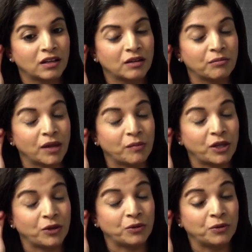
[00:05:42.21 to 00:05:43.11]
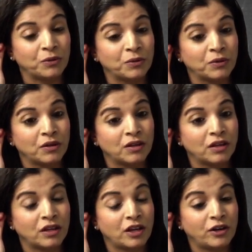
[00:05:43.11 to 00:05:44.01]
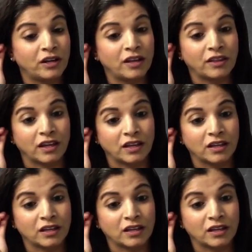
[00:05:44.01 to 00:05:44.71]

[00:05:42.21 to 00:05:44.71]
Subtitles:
Maybe you hear nothing.